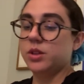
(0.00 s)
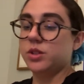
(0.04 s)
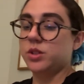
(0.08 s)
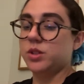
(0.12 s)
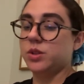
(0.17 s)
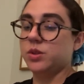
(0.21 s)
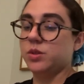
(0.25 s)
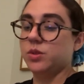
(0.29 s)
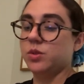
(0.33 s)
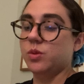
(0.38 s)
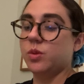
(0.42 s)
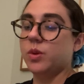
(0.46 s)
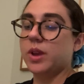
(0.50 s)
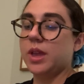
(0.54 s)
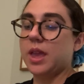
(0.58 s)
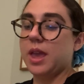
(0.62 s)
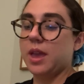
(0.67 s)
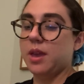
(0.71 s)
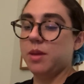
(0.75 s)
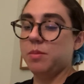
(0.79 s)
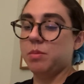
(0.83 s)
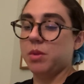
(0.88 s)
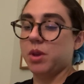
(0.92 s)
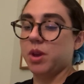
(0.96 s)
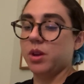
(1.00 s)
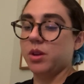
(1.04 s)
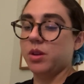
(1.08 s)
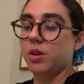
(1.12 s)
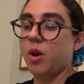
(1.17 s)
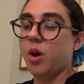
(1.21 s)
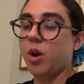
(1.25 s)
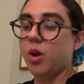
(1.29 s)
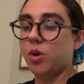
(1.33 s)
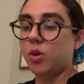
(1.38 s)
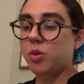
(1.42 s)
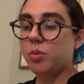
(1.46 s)
to Cape Good
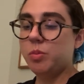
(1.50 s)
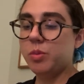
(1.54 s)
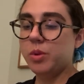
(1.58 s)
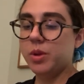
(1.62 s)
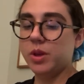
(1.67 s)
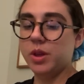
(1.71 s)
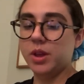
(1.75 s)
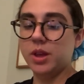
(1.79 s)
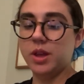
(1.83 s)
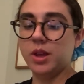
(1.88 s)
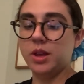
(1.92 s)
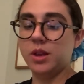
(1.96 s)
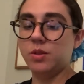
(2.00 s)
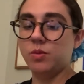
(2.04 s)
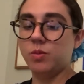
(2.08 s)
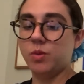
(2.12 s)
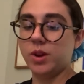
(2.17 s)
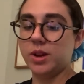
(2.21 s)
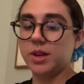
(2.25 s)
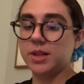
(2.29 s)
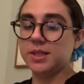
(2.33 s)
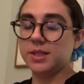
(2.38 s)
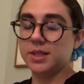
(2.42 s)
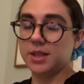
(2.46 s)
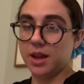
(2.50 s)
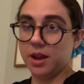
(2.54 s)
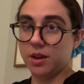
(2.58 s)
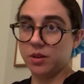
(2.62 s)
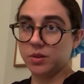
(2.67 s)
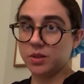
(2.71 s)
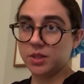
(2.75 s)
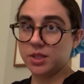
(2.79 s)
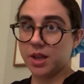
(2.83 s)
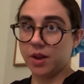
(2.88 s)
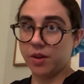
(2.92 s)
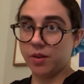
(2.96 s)
Hope in what is now
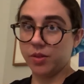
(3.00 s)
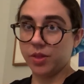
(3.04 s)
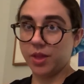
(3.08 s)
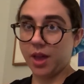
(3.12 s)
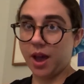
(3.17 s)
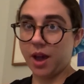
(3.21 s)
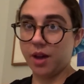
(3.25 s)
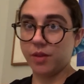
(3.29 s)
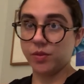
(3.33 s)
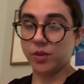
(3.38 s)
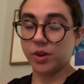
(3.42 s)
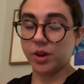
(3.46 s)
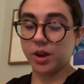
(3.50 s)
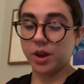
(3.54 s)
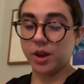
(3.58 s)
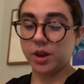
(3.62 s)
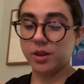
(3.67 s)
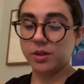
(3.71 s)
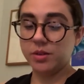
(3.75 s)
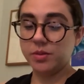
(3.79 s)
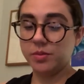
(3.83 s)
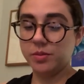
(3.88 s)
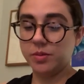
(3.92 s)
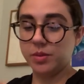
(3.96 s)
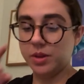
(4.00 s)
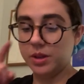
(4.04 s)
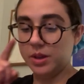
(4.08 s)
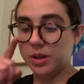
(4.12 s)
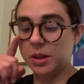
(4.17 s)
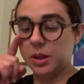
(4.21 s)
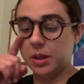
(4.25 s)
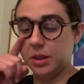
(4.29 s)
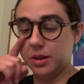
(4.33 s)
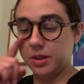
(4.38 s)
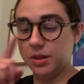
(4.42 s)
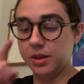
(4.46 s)
South Africa.
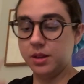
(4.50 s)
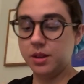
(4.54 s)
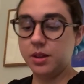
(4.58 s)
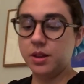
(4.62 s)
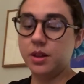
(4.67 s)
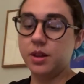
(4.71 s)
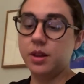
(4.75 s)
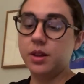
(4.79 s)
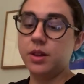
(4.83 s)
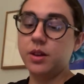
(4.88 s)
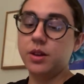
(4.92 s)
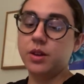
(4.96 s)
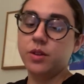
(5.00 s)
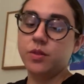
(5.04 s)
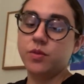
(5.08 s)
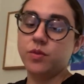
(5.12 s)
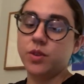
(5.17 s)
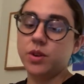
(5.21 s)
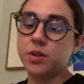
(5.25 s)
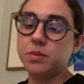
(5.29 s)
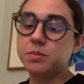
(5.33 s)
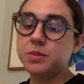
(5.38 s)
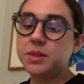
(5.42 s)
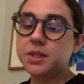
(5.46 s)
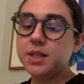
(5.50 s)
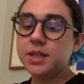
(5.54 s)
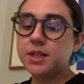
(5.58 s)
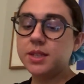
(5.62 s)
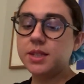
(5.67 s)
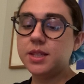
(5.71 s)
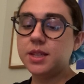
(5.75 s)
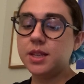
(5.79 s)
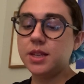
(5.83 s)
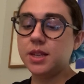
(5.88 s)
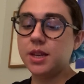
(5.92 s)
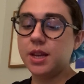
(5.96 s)
From
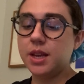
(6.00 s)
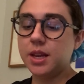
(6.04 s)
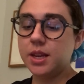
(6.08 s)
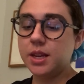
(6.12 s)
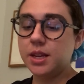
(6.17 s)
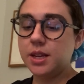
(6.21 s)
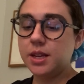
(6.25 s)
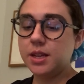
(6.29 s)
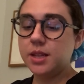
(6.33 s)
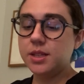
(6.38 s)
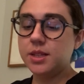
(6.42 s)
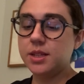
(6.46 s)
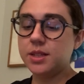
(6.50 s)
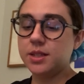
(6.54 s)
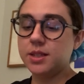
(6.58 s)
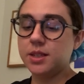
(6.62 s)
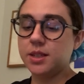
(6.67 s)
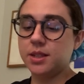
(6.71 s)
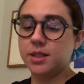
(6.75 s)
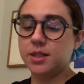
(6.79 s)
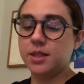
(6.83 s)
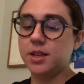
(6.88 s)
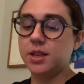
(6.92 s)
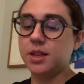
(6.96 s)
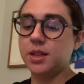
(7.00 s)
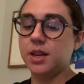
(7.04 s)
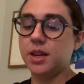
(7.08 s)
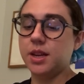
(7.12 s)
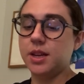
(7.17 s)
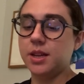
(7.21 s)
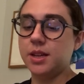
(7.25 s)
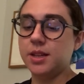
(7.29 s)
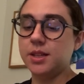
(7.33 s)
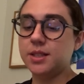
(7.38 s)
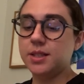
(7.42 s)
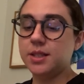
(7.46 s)
1680 to
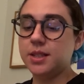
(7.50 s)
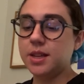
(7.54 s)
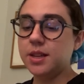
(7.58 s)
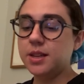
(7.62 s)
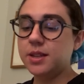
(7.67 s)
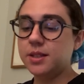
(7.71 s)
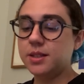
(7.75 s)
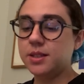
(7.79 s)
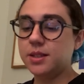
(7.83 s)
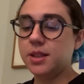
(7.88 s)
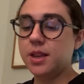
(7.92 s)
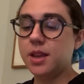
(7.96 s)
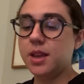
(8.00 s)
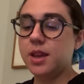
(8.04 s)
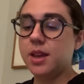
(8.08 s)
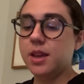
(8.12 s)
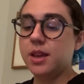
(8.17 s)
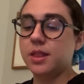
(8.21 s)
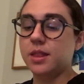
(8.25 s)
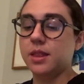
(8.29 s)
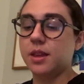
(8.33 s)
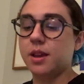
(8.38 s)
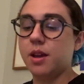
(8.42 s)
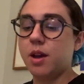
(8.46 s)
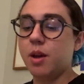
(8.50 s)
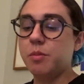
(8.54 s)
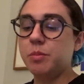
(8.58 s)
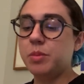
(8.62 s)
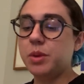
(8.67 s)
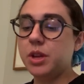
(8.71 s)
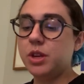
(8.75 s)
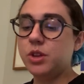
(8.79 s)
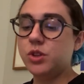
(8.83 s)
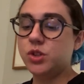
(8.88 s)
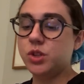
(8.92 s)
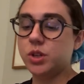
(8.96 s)
1686, the
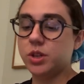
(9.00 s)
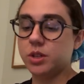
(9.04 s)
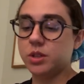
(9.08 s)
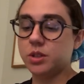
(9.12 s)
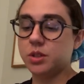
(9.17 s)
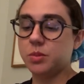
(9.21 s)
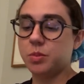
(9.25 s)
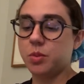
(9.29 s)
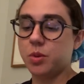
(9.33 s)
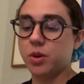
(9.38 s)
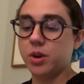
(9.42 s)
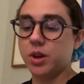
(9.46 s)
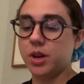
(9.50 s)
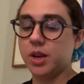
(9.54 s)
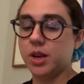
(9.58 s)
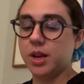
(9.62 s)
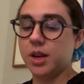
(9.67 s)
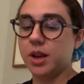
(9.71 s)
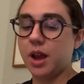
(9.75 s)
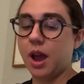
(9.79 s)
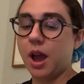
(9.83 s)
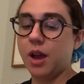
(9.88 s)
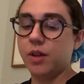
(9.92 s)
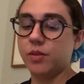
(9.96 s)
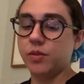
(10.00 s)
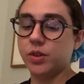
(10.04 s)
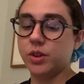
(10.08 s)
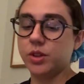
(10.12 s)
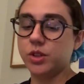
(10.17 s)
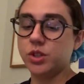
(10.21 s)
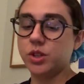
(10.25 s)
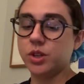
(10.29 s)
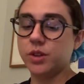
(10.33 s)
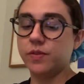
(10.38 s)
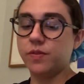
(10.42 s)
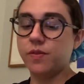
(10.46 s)
company transported an
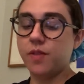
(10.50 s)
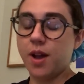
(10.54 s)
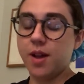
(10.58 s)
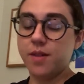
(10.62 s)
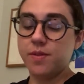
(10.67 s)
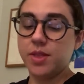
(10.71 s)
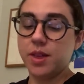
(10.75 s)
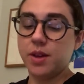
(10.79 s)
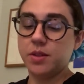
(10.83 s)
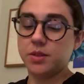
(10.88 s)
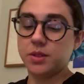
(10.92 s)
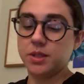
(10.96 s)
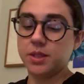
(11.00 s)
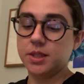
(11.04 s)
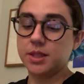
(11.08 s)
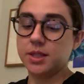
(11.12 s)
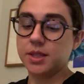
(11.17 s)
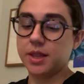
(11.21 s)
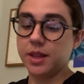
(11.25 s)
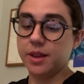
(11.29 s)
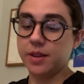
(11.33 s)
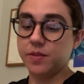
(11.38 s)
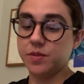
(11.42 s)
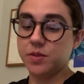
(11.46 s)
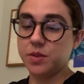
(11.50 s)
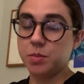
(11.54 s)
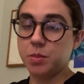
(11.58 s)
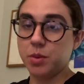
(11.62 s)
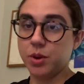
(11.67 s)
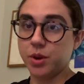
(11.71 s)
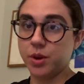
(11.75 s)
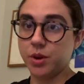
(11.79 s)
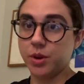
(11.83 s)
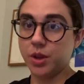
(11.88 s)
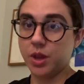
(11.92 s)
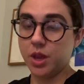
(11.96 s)
average of 5,000 slaves
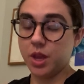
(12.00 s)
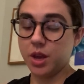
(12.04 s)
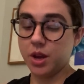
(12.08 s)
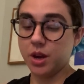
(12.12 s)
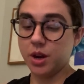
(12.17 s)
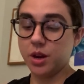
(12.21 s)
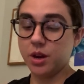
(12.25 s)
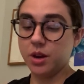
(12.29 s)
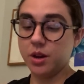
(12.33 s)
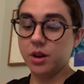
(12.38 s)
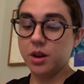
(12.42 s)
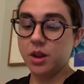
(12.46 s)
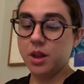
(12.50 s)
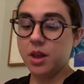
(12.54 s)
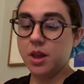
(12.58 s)
per year,